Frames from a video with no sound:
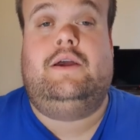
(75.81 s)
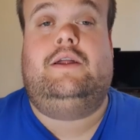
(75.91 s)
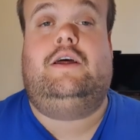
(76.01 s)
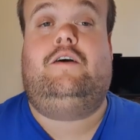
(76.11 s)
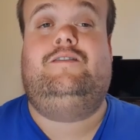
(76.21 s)

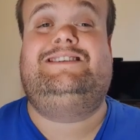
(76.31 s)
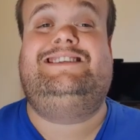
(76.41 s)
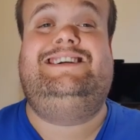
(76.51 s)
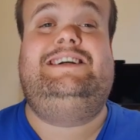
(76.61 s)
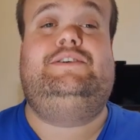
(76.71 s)
Now,
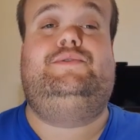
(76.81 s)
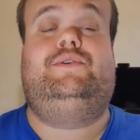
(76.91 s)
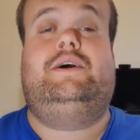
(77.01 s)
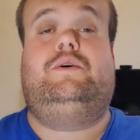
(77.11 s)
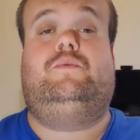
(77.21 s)
obviously,
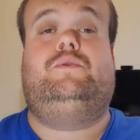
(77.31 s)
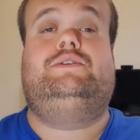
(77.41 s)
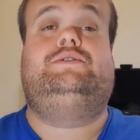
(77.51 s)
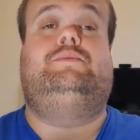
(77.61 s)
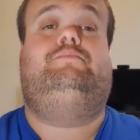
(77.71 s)
Israel
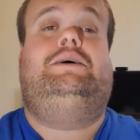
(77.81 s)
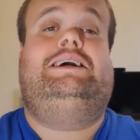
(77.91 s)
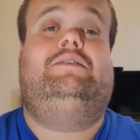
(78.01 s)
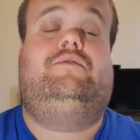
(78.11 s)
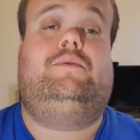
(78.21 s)
was
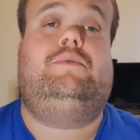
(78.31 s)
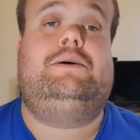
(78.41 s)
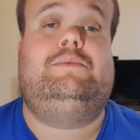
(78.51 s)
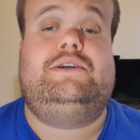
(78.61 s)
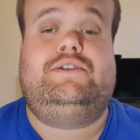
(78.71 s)
banned from
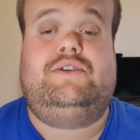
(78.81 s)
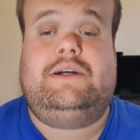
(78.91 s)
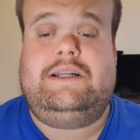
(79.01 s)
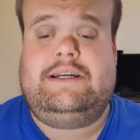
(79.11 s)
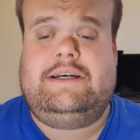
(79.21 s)
Rugby
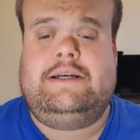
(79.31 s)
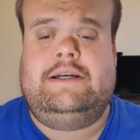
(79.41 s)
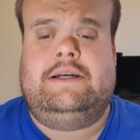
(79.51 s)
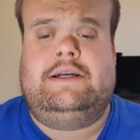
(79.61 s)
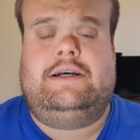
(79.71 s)
Australia
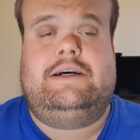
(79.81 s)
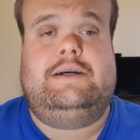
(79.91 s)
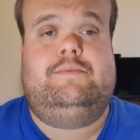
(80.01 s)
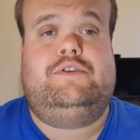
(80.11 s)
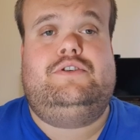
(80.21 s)

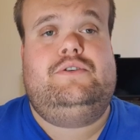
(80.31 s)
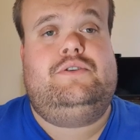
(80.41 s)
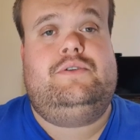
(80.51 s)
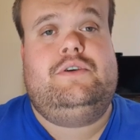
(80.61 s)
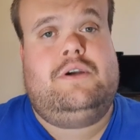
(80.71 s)
due
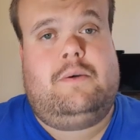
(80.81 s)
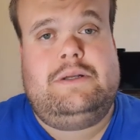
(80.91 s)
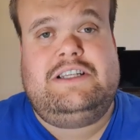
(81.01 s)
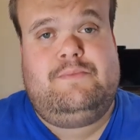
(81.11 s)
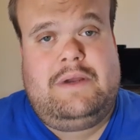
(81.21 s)
to the
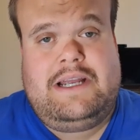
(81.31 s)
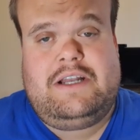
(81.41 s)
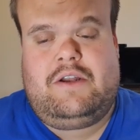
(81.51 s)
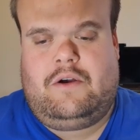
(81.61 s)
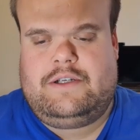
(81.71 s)
comments made
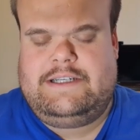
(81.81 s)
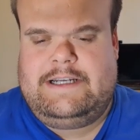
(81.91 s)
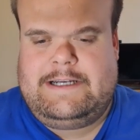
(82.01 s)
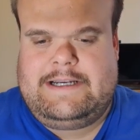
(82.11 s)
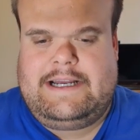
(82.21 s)
last
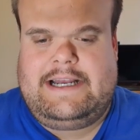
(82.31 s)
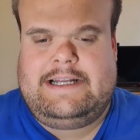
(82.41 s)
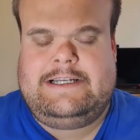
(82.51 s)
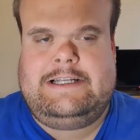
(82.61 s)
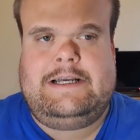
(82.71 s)
year,
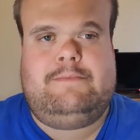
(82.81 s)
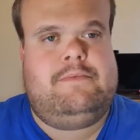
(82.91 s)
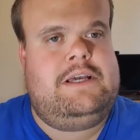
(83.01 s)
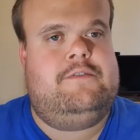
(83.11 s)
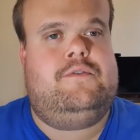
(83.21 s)
and
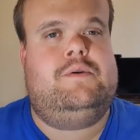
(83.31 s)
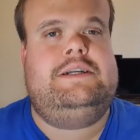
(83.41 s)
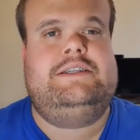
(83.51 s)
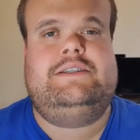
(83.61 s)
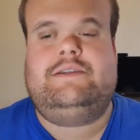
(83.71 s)
therefore
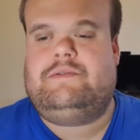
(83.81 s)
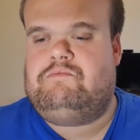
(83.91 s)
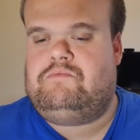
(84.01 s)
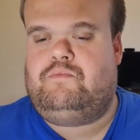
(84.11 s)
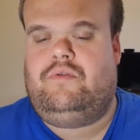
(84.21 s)
his
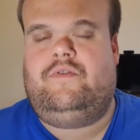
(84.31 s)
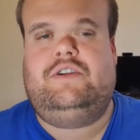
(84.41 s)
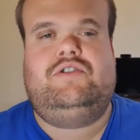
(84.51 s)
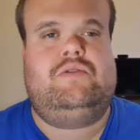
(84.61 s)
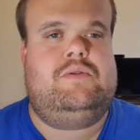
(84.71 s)

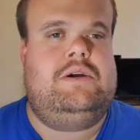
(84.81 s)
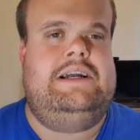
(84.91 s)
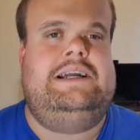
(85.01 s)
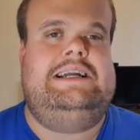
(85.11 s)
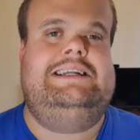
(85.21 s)
provincial
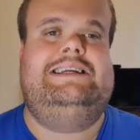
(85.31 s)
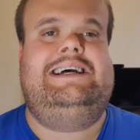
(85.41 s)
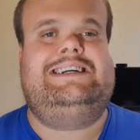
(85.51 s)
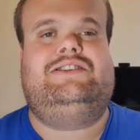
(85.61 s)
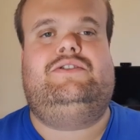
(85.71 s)

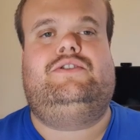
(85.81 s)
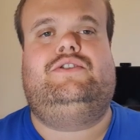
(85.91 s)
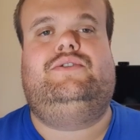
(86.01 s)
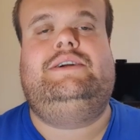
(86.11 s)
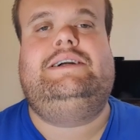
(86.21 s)
international
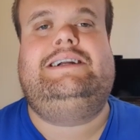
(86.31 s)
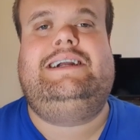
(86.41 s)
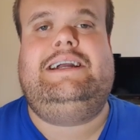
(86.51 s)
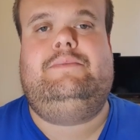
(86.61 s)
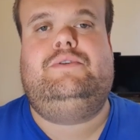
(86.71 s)
career
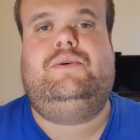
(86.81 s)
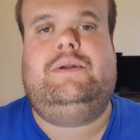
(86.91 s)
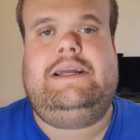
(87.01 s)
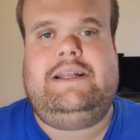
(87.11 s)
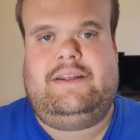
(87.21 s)
came to
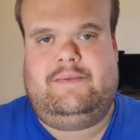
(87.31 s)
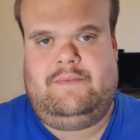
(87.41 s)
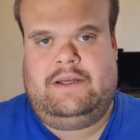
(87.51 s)
an end.